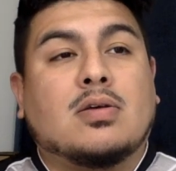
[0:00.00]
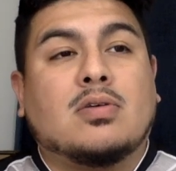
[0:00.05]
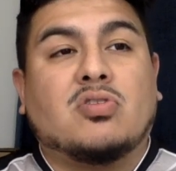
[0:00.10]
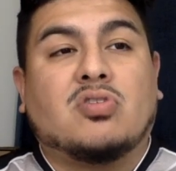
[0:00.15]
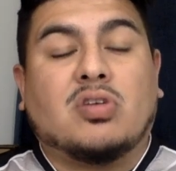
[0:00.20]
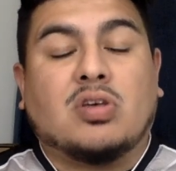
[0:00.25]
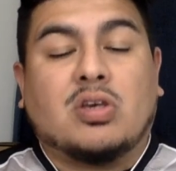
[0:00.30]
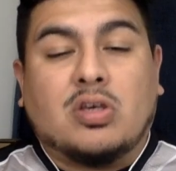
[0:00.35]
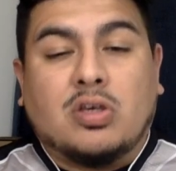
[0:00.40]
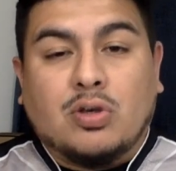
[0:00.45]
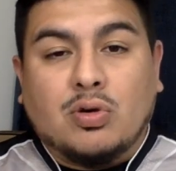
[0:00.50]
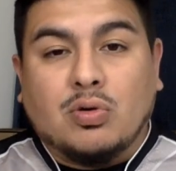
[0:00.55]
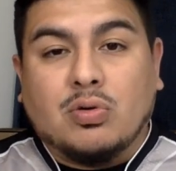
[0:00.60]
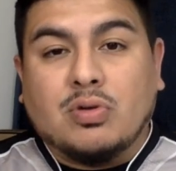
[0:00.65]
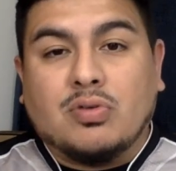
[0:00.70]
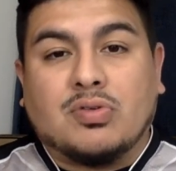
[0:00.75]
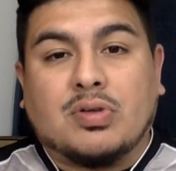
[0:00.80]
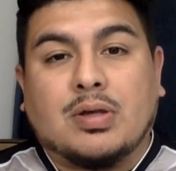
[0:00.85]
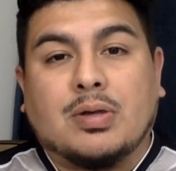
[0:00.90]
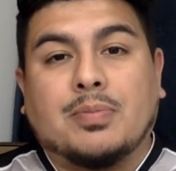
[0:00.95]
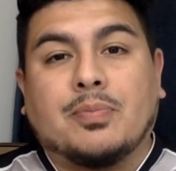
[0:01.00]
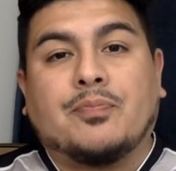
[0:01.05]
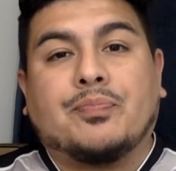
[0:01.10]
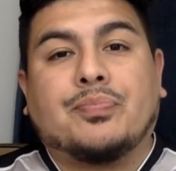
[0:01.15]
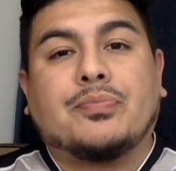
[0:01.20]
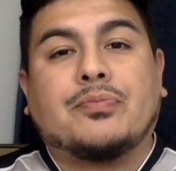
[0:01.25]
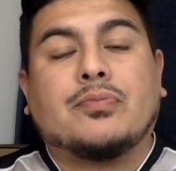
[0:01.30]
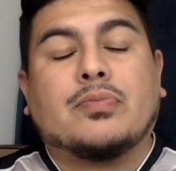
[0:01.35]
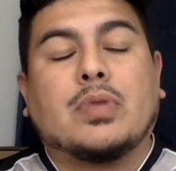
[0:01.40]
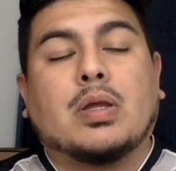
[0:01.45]
secures it,
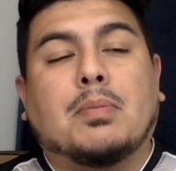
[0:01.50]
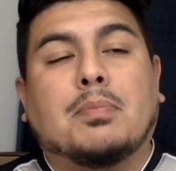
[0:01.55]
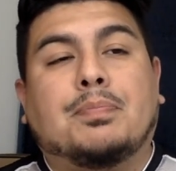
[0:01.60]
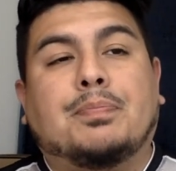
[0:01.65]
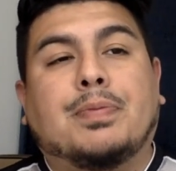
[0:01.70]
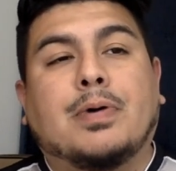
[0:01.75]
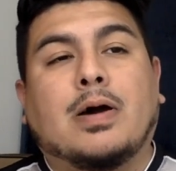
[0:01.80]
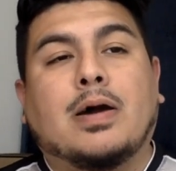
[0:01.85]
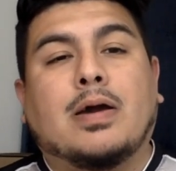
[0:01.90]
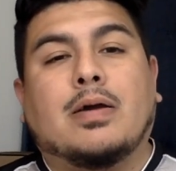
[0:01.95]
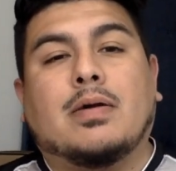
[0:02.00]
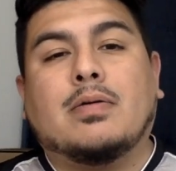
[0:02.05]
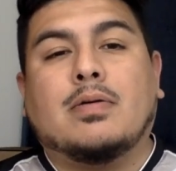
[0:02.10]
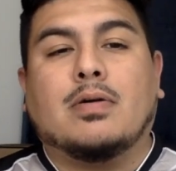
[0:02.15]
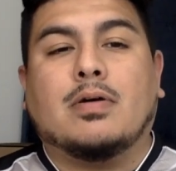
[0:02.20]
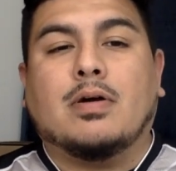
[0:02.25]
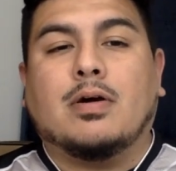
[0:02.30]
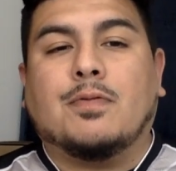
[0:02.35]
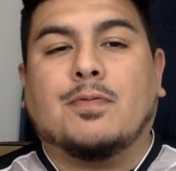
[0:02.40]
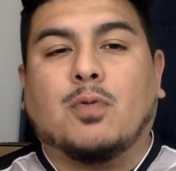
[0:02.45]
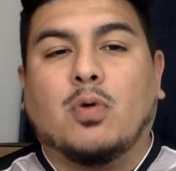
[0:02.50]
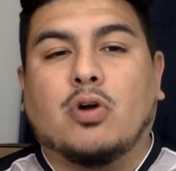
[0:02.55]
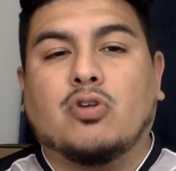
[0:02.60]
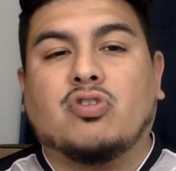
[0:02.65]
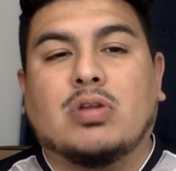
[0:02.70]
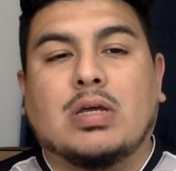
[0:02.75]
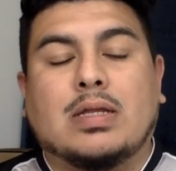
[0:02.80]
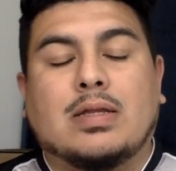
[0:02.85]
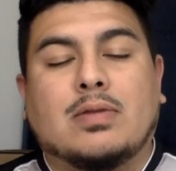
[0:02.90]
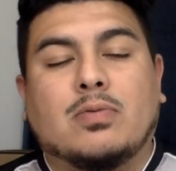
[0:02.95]
but
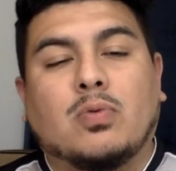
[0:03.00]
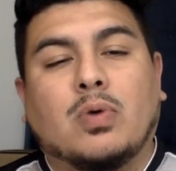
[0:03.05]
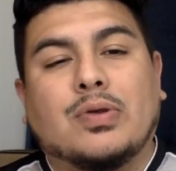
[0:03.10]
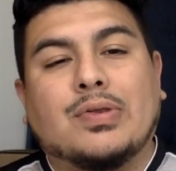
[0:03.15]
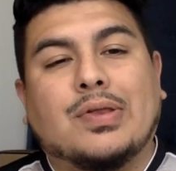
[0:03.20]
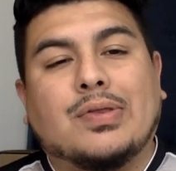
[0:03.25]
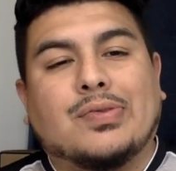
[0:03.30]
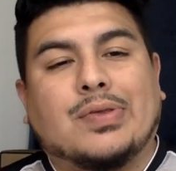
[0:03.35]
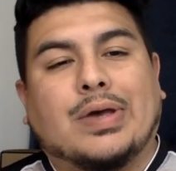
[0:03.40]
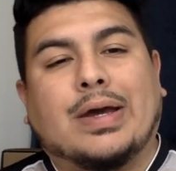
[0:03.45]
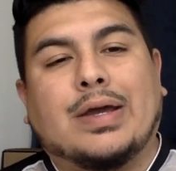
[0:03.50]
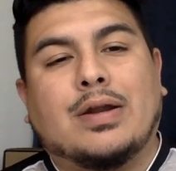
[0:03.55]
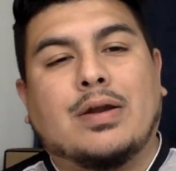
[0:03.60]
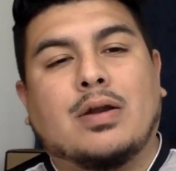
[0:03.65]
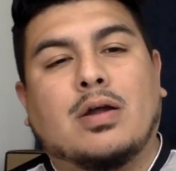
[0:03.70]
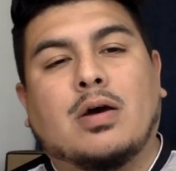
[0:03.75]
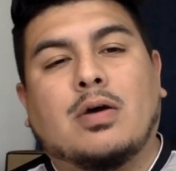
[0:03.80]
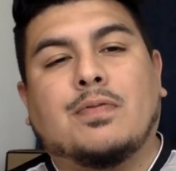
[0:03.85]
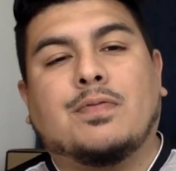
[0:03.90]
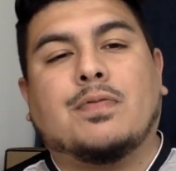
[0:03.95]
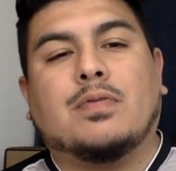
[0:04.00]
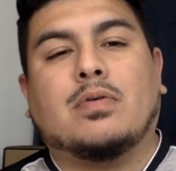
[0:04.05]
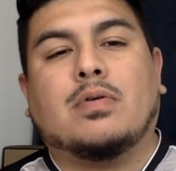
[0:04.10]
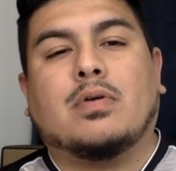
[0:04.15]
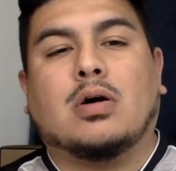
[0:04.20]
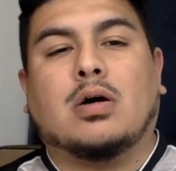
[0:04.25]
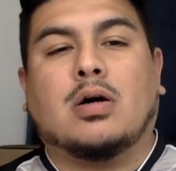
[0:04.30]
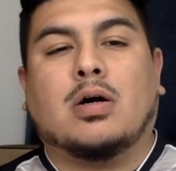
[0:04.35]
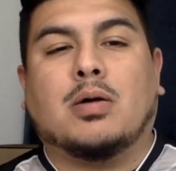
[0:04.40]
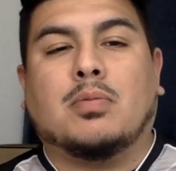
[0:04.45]
unfortunately wasn't tight enough,
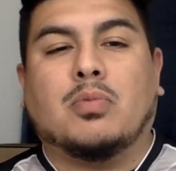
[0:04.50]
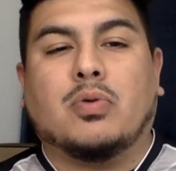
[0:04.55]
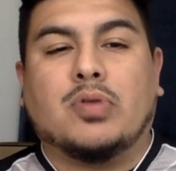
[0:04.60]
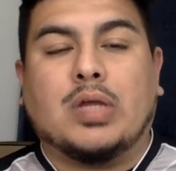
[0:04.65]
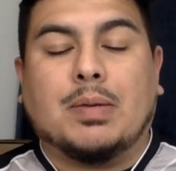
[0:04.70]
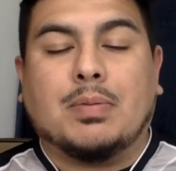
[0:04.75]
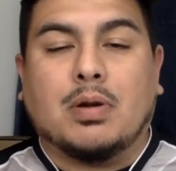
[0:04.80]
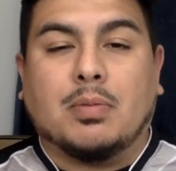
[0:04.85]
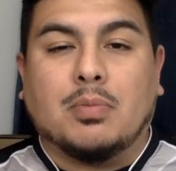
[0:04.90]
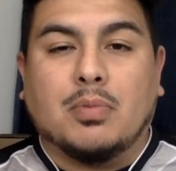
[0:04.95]
was able